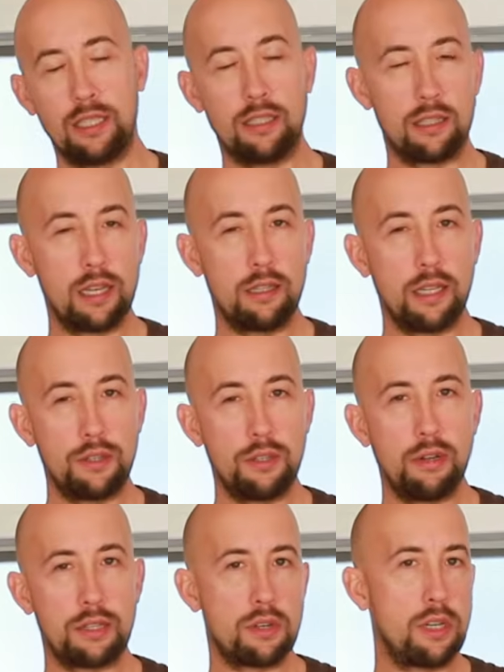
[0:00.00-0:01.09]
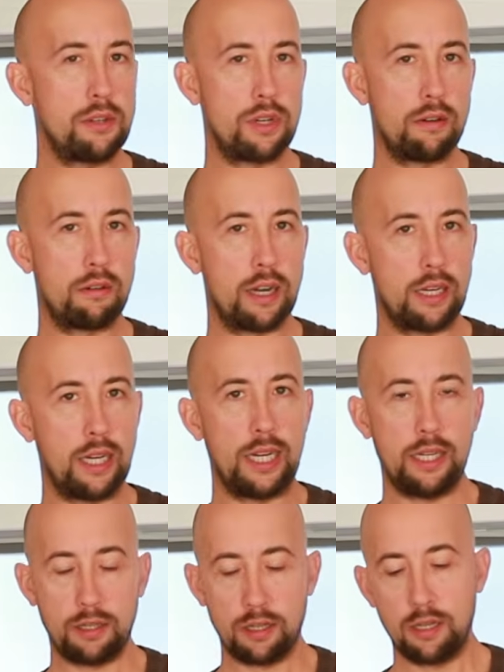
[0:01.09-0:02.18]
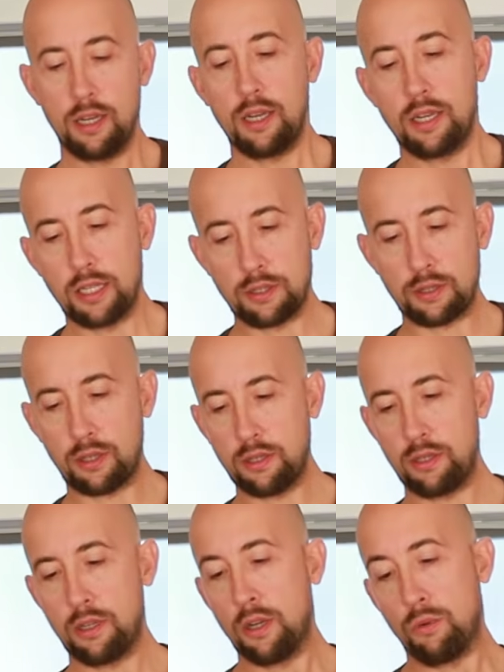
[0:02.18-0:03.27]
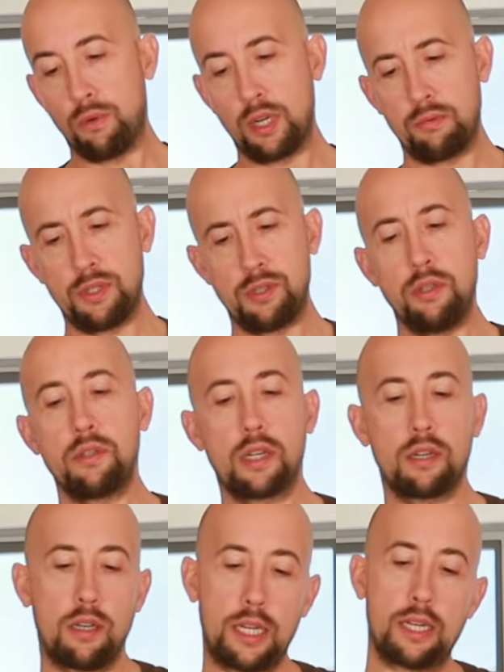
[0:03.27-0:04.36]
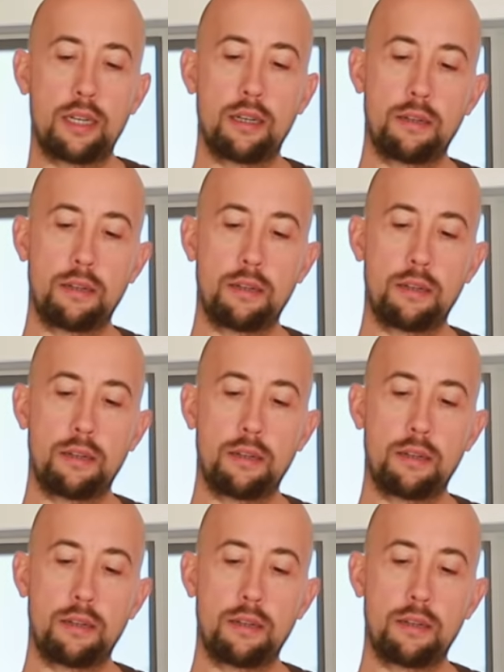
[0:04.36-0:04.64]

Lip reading: is that they do actually generate heat. And so when I was using like